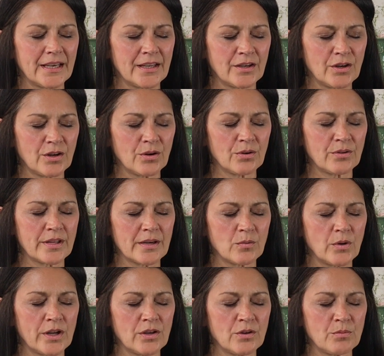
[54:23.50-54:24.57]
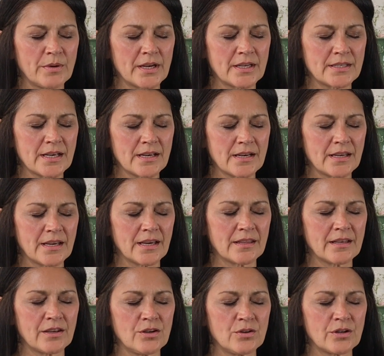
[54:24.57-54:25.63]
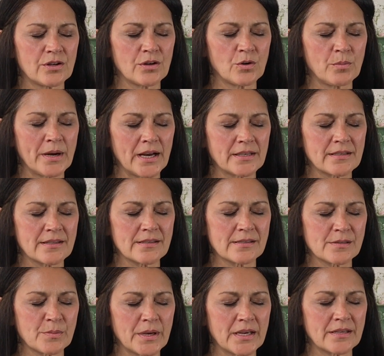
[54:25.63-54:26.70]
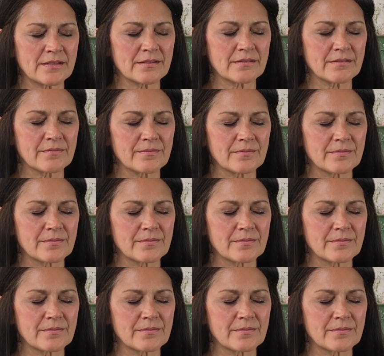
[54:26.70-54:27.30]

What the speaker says: And know that when you meditate again, that you can go back to this space.